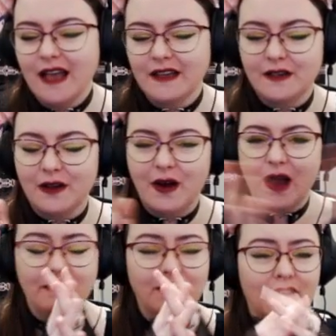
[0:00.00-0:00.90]
So
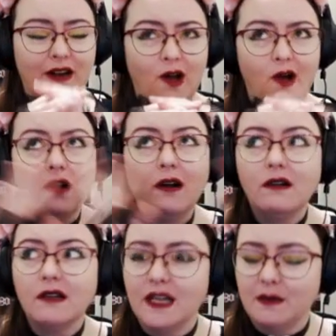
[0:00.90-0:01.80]
I've got a
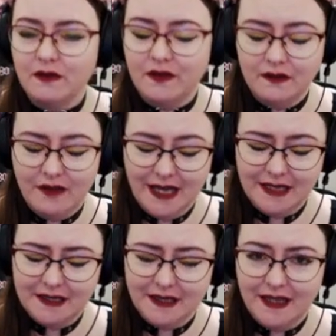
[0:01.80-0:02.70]
whole heap of advice